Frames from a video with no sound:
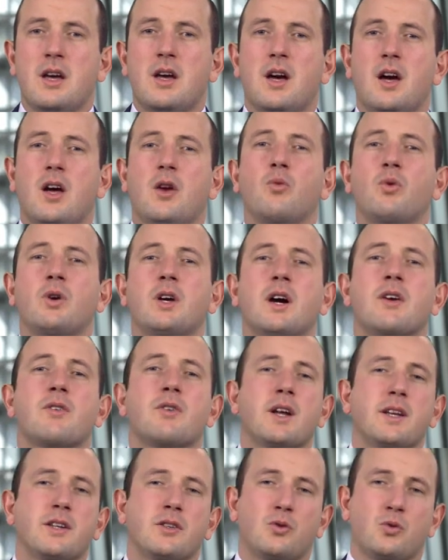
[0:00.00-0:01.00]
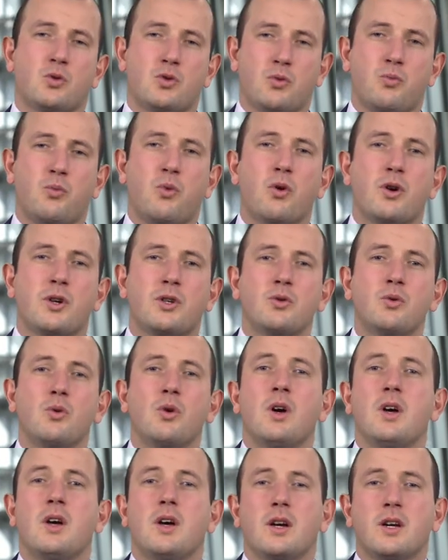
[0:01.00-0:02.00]
and we are ready to support you
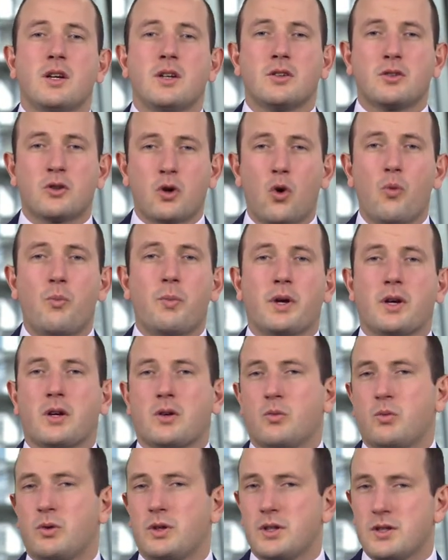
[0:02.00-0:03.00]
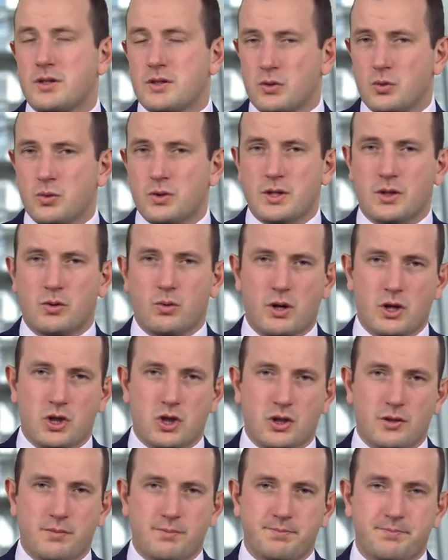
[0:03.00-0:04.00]
in coping with this new
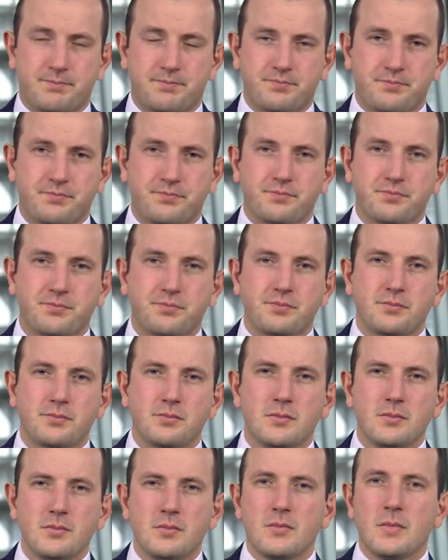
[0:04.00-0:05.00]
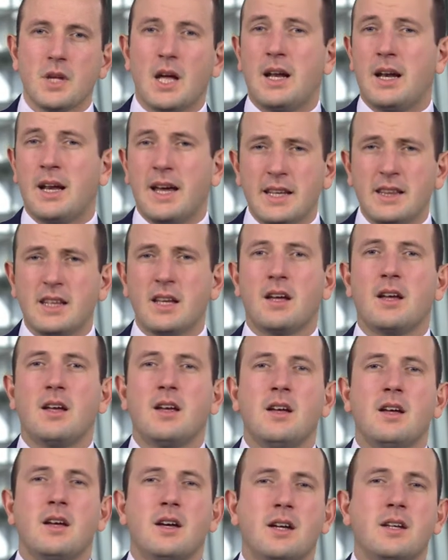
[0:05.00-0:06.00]
situation. Later
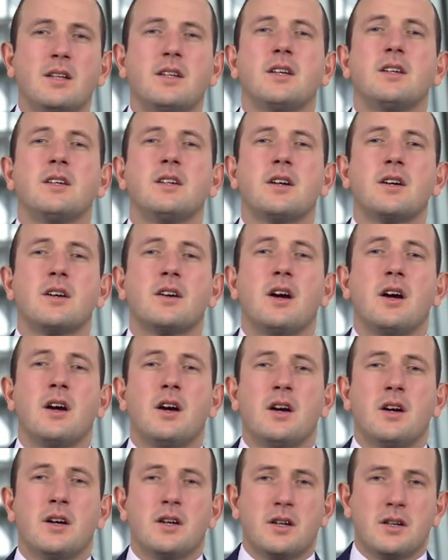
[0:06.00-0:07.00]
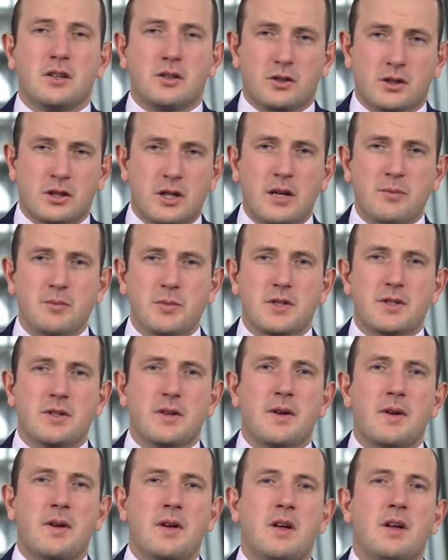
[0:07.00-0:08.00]
in the year comes
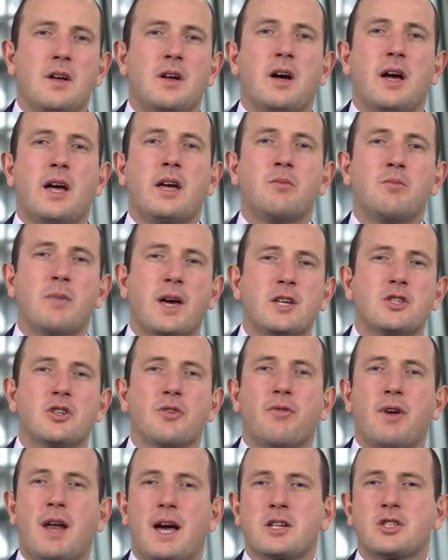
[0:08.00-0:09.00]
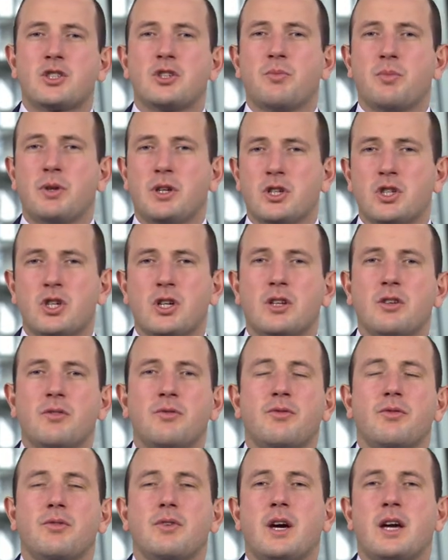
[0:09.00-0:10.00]
a major flagship
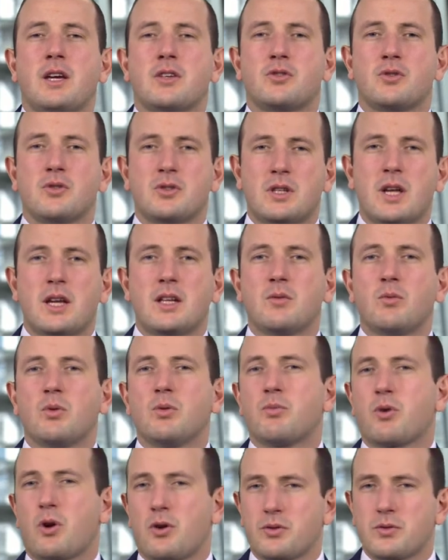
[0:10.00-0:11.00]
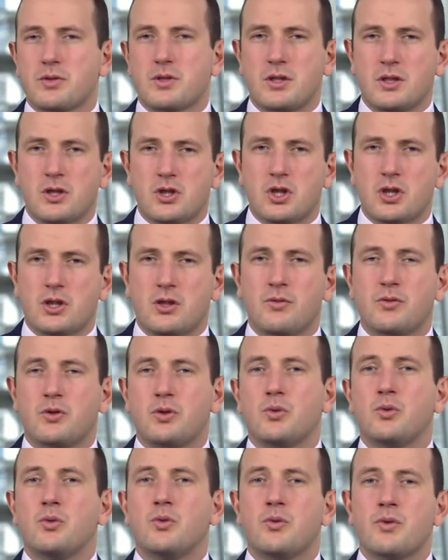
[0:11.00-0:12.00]
initiative, a sustainable products initiative
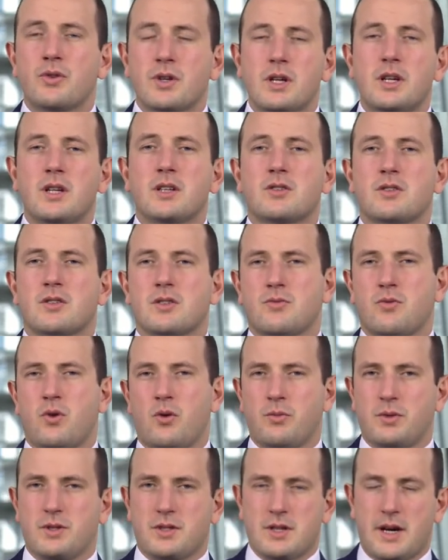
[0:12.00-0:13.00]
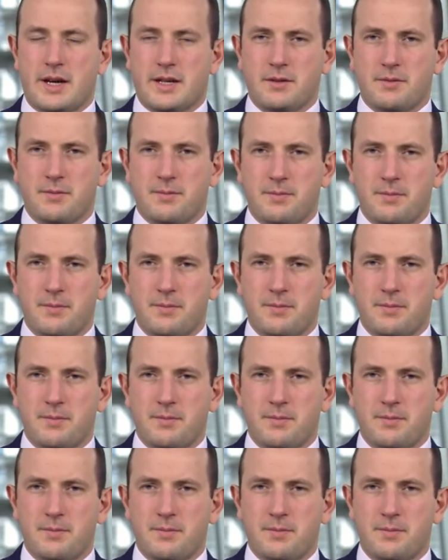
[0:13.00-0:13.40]
to really transform design.